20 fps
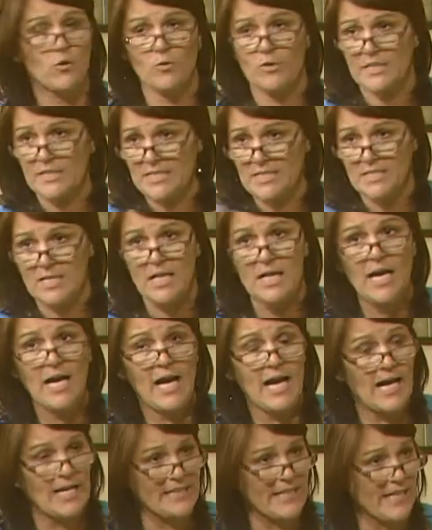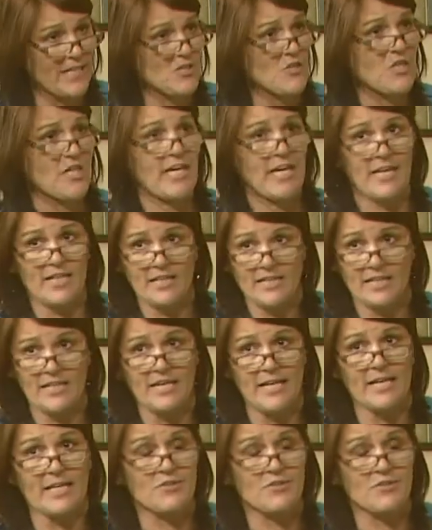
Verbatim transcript: focused on educating